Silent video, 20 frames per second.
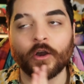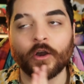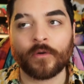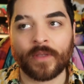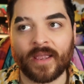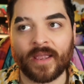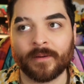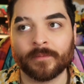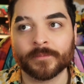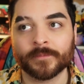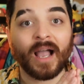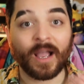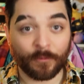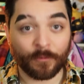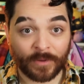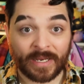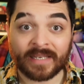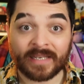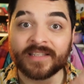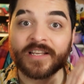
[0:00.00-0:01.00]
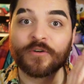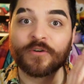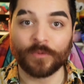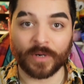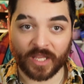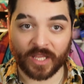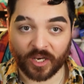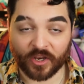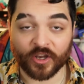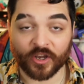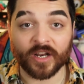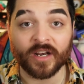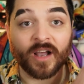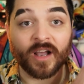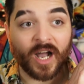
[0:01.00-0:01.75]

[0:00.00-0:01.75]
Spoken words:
okay, Irene did really good,